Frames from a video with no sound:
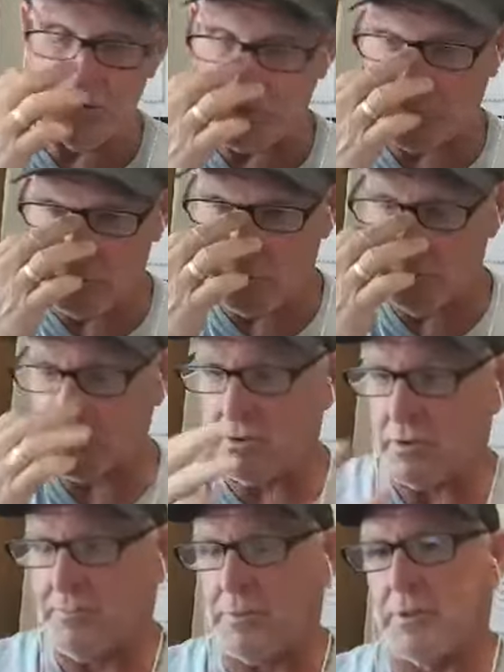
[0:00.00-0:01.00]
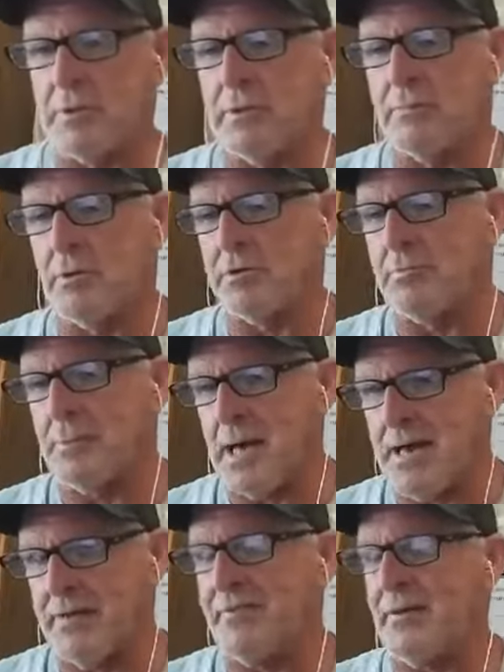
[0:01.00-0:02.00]
group was going to burn the most
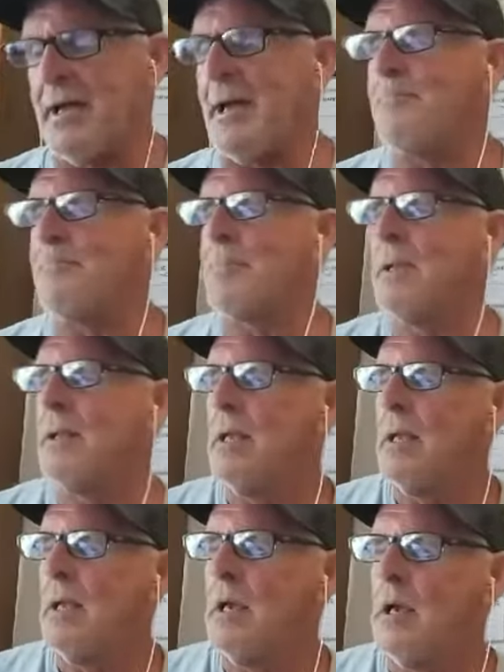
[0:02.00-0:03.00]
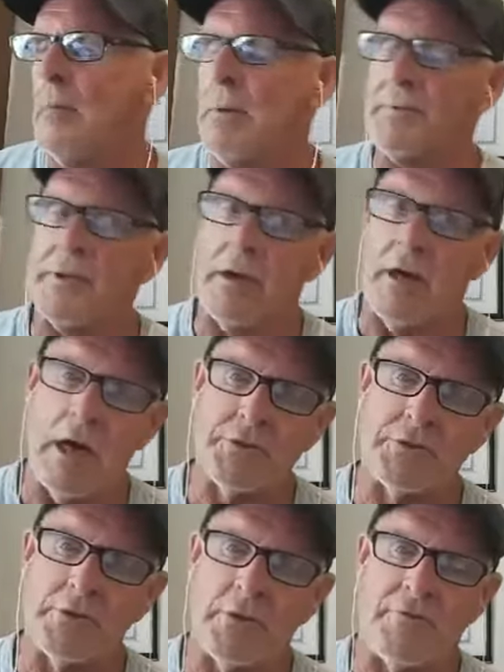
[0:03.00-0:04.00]
body fat, but they
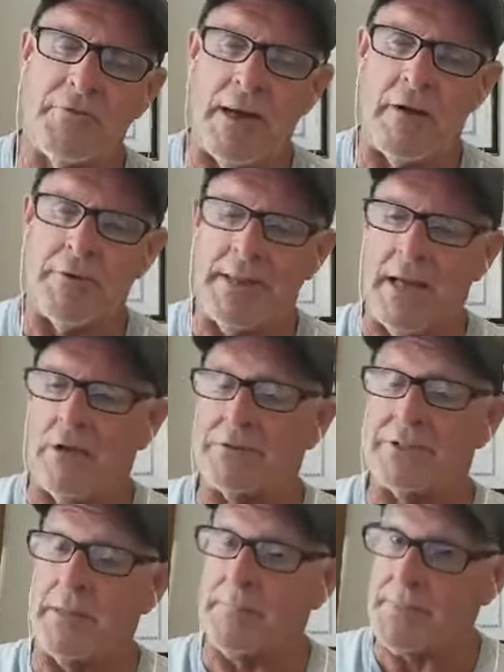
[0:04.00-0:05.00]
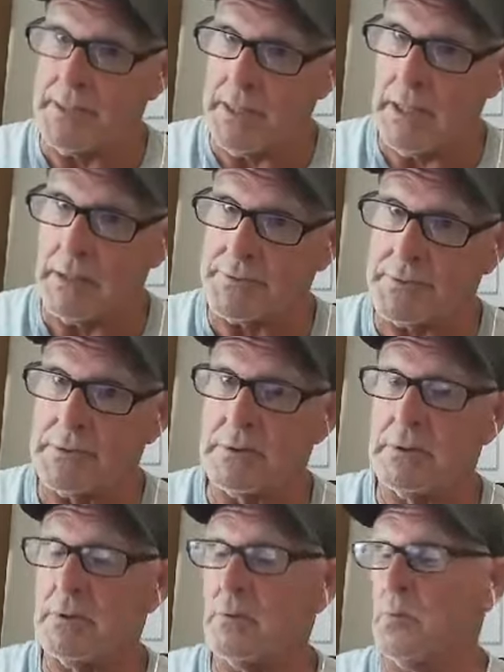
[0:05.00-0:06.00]
also found out something else,
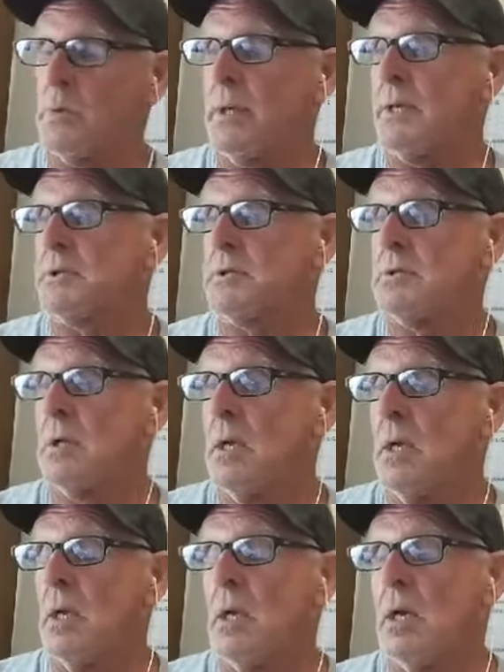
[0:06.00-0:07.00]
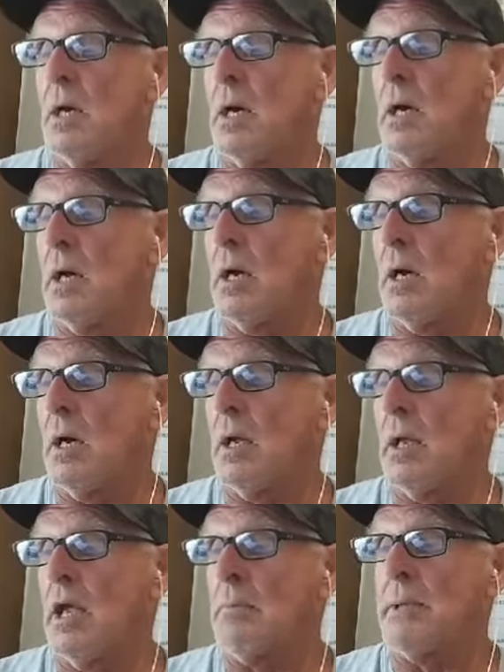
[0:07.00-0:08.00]
which
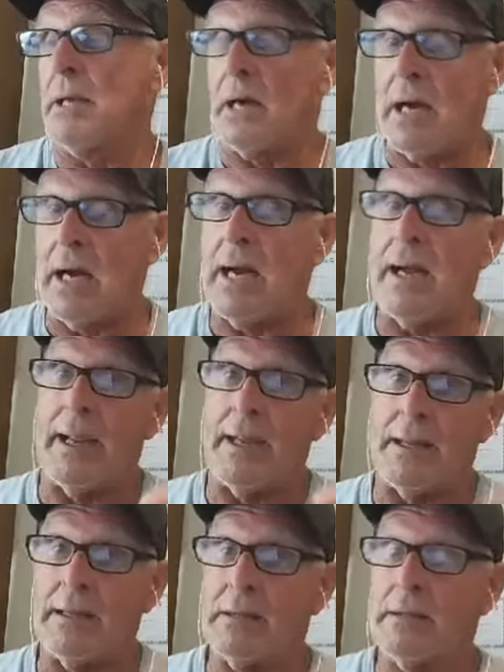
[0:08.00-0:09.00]
Emily and I,